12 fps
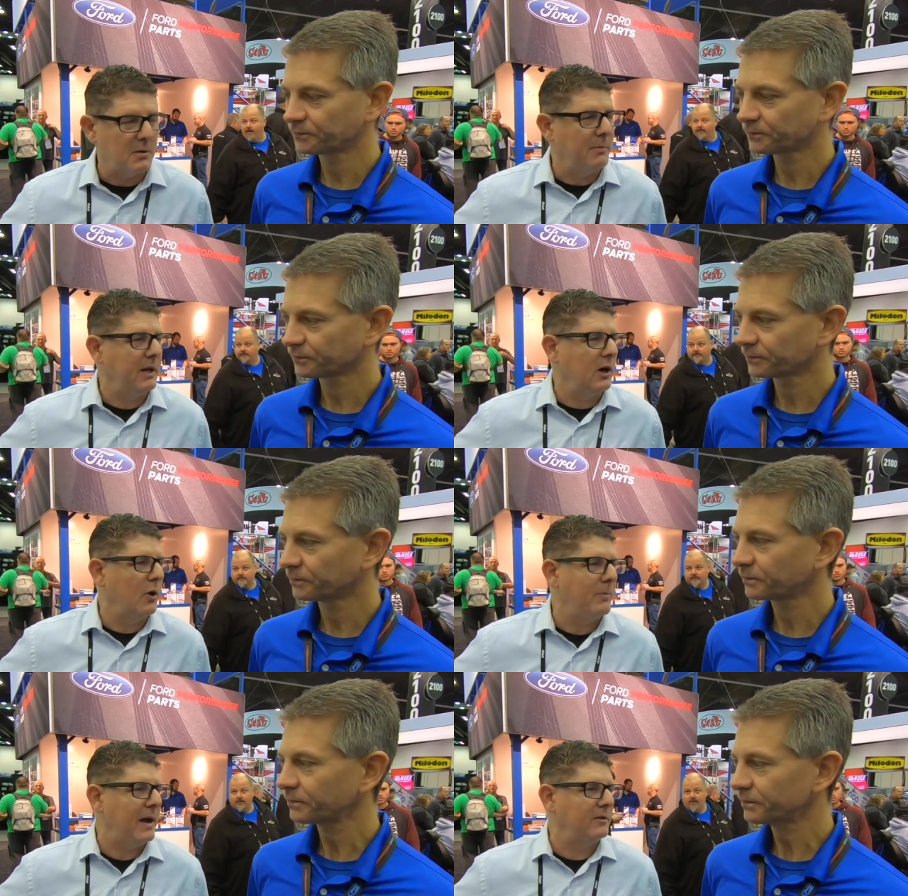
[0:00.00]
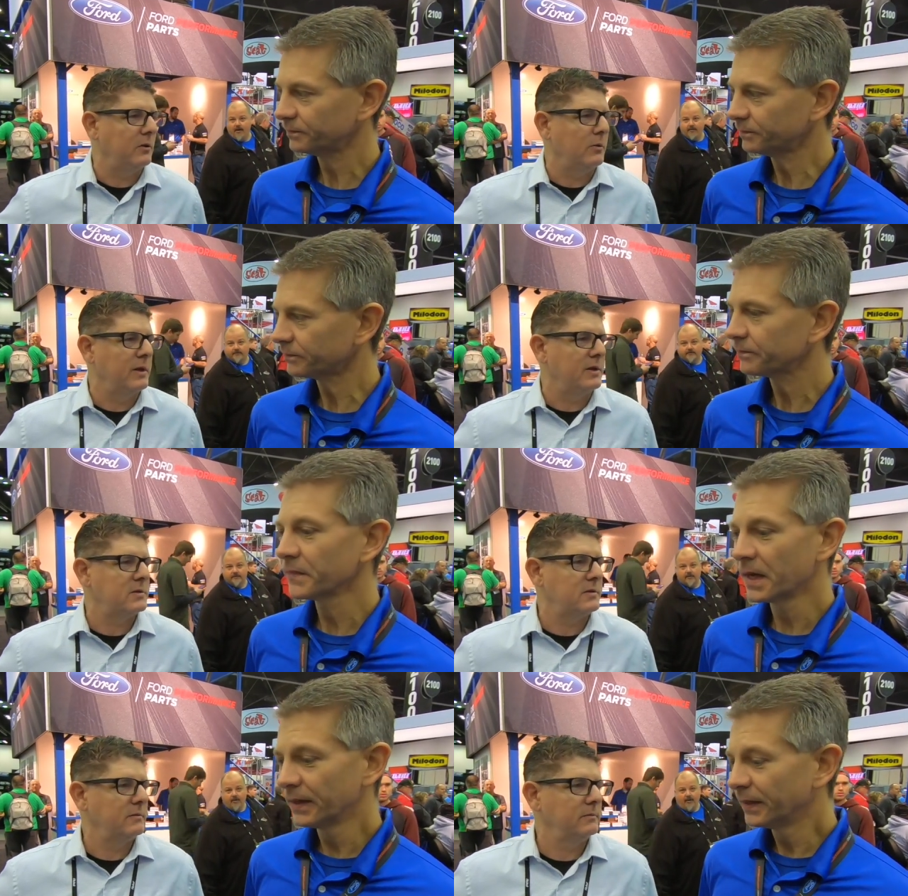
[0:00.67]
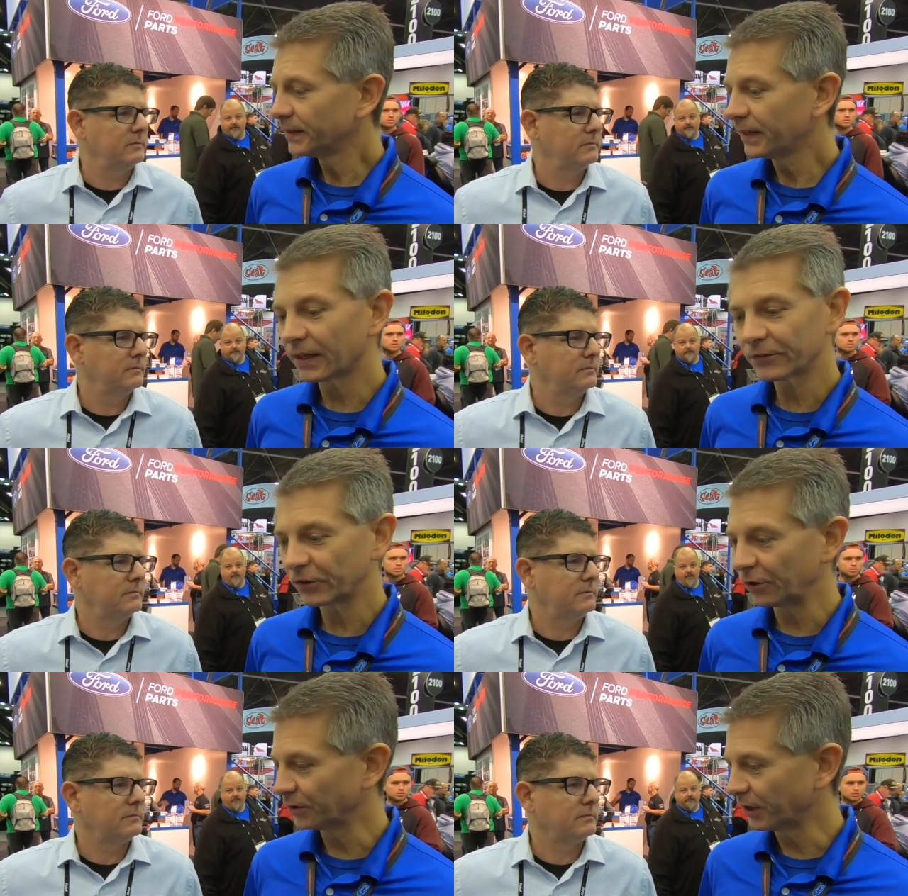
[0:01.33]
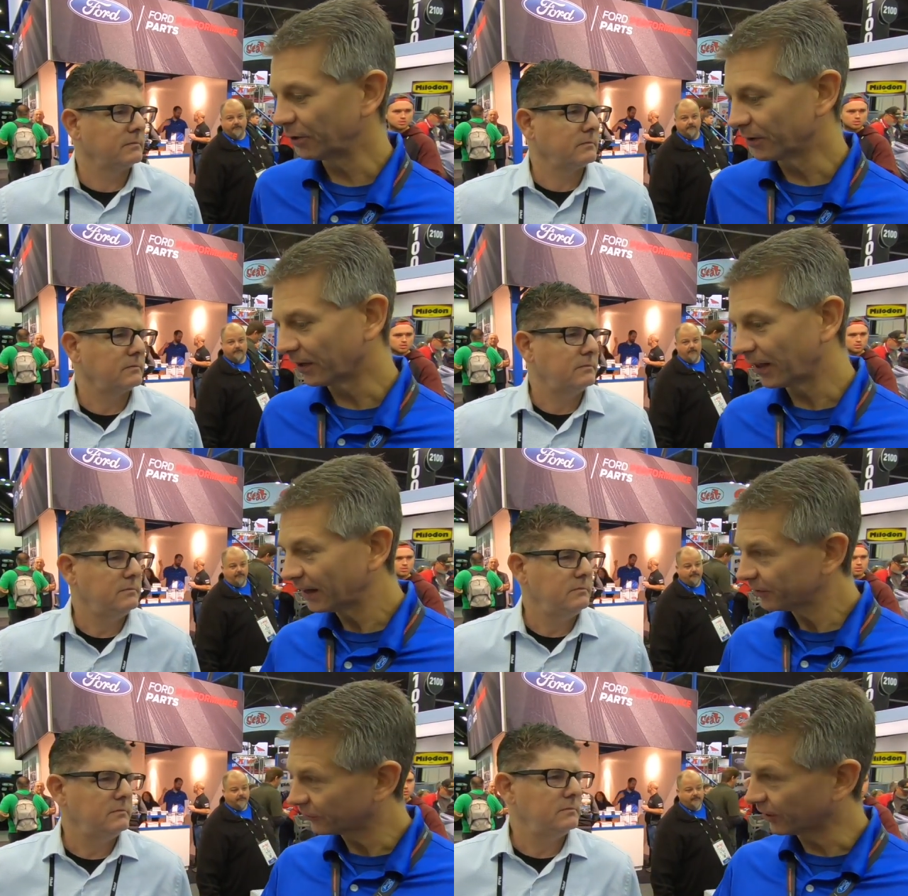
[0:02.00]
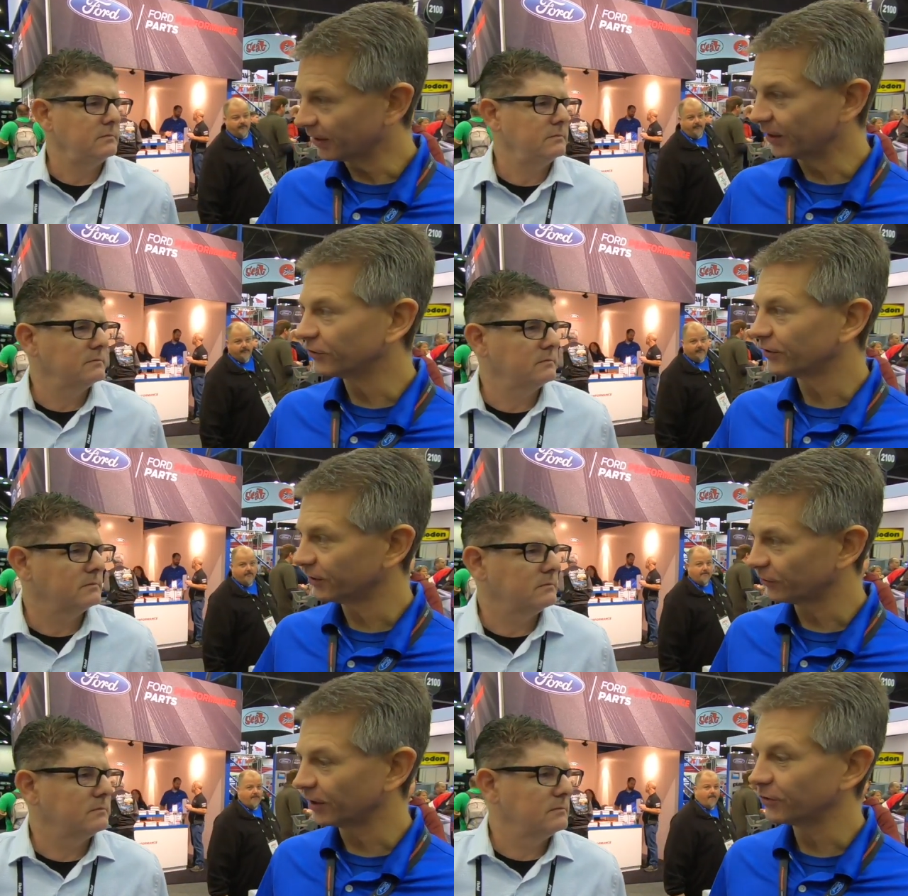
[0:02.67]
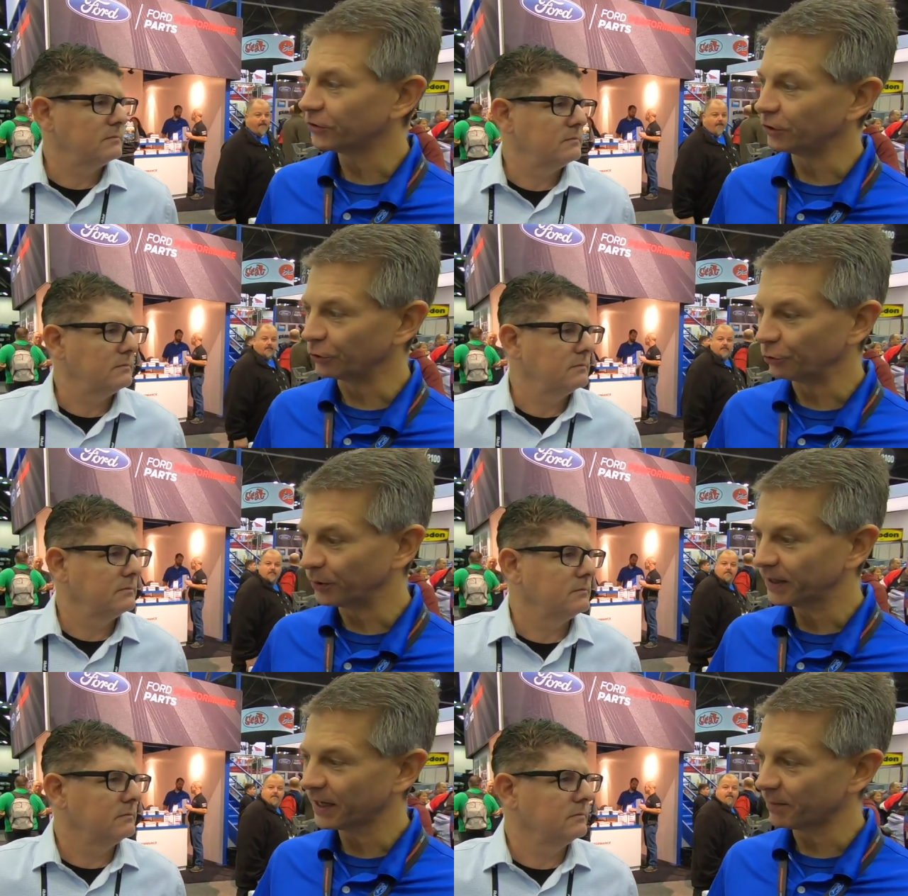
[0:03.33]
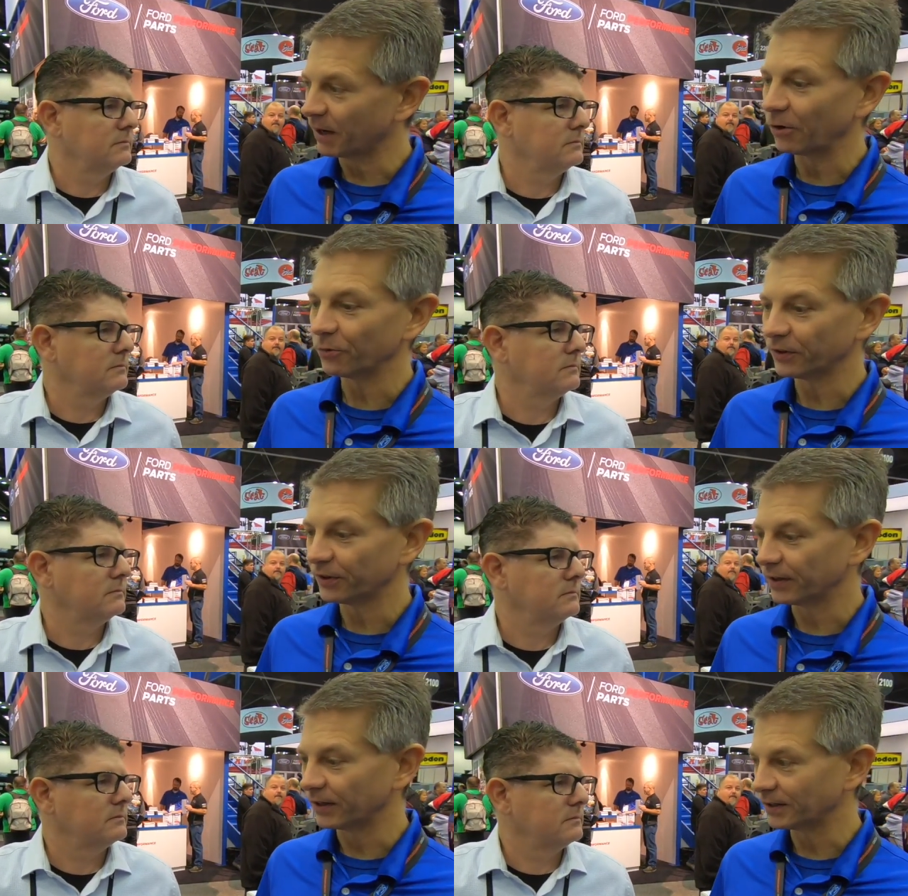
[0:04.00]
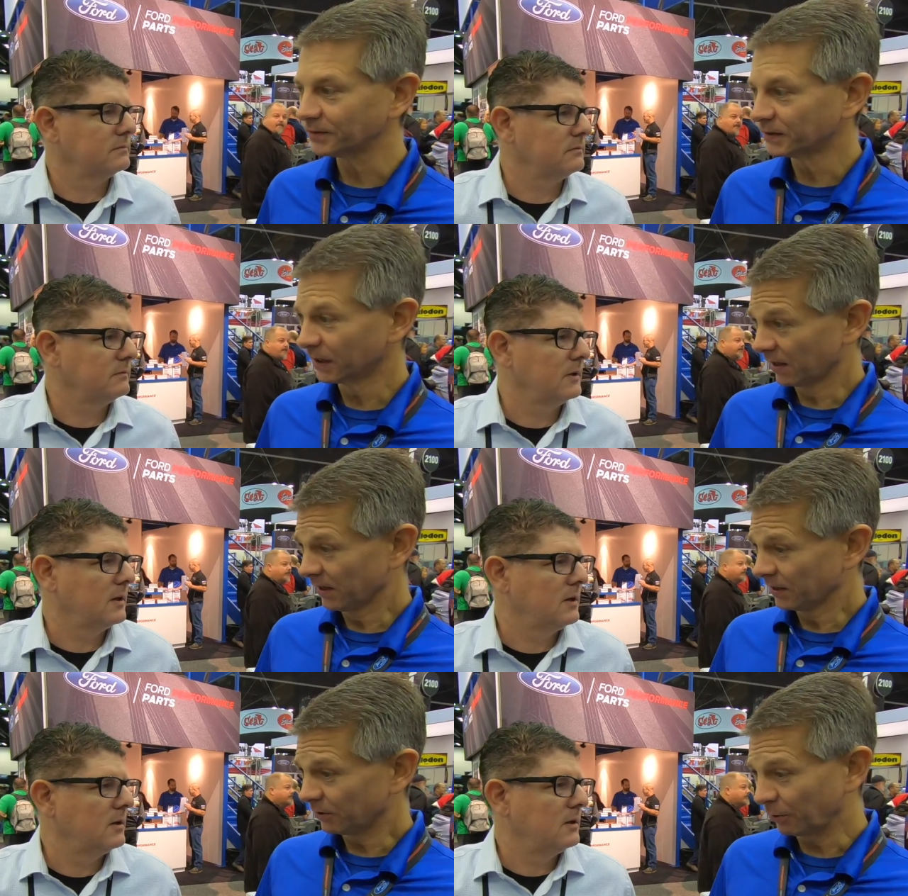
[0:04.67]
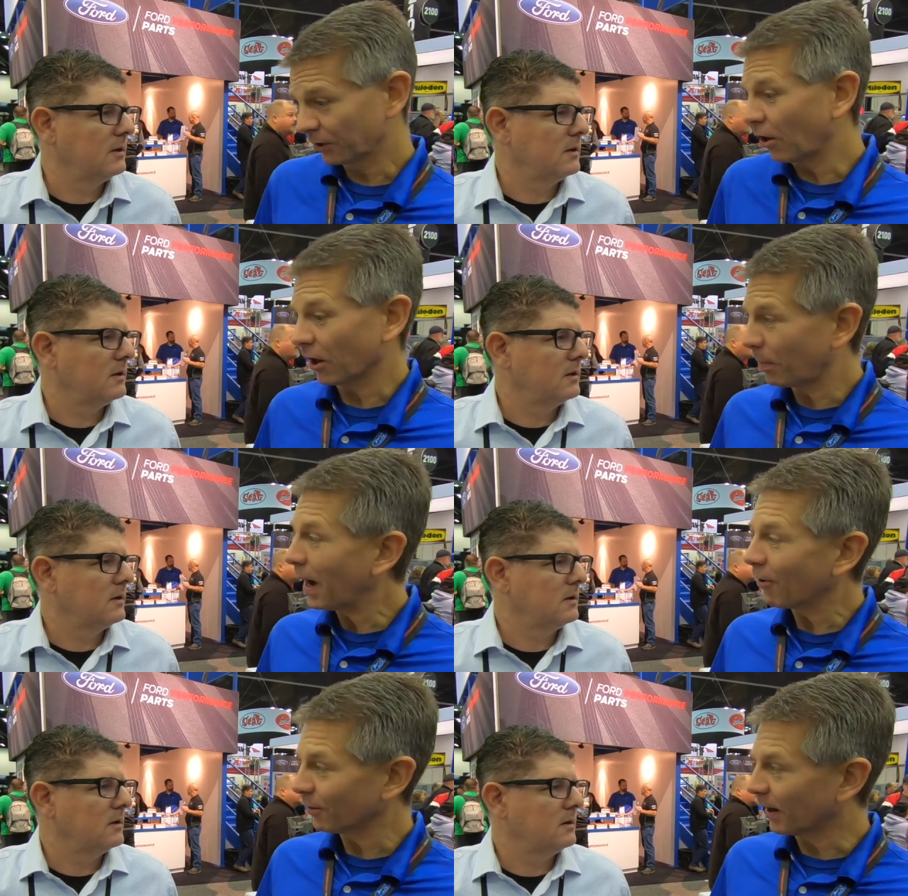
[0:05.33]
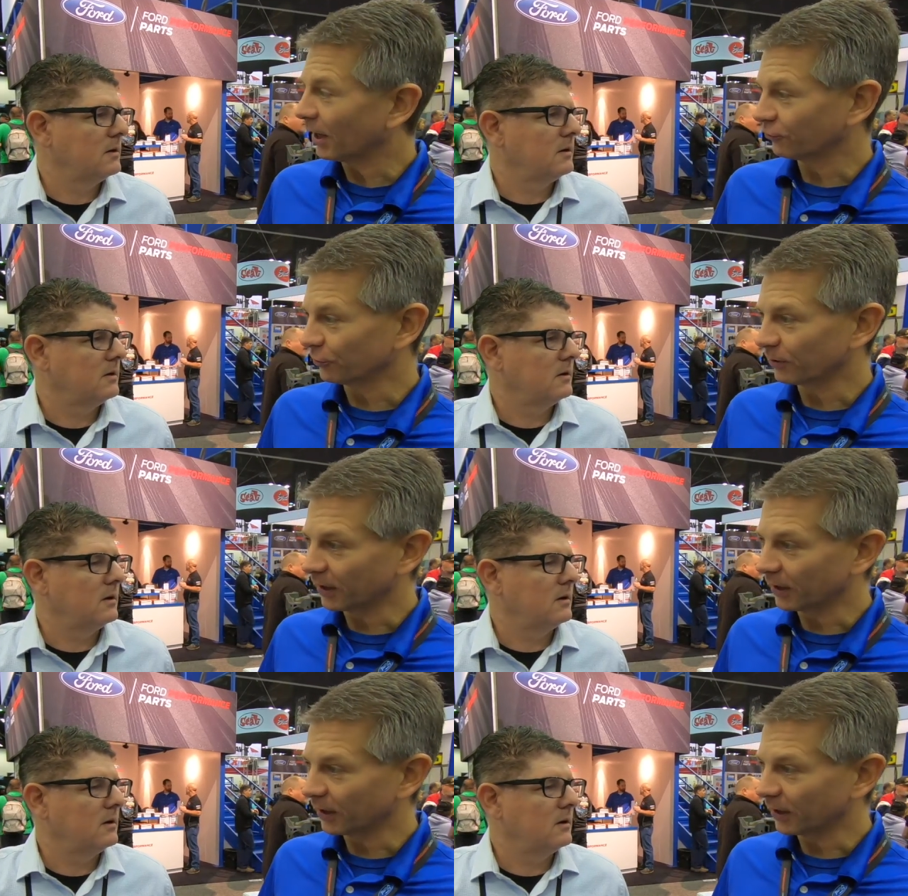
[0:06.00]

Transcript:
Speaker 1: somebody go about doing this? Yeah, so you know, the last gen engine, the Gen 2, we came out with what we call a power module,